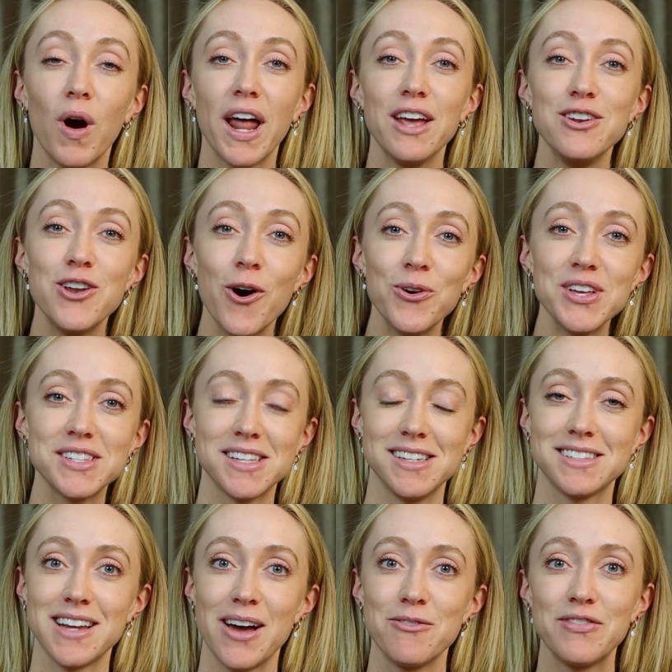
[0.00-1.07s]
what I noticed
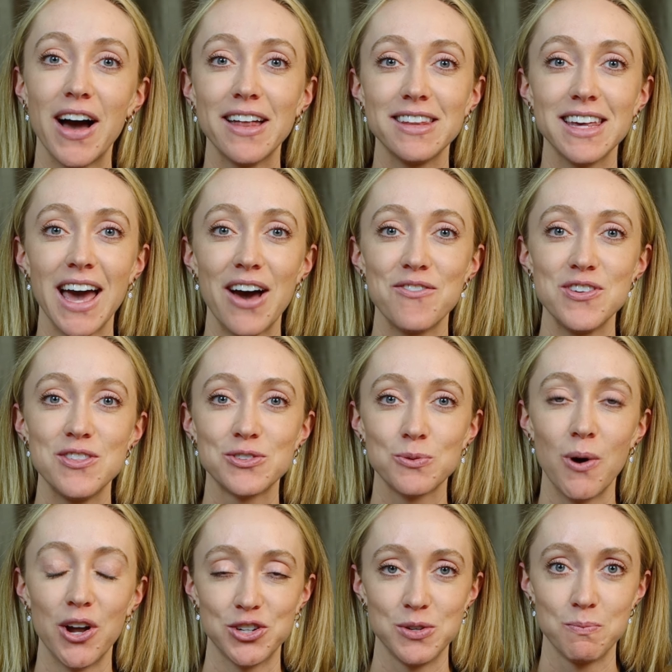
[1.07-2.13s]
this time finally having this
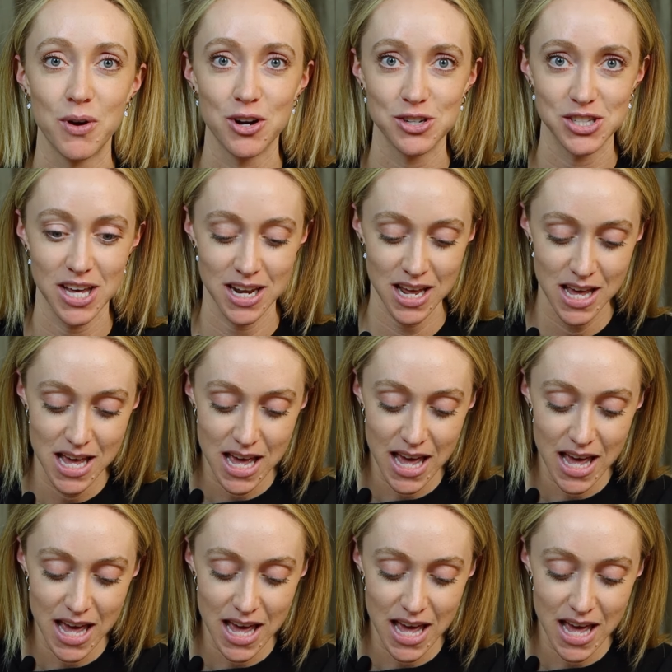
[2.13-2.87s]
watch in person,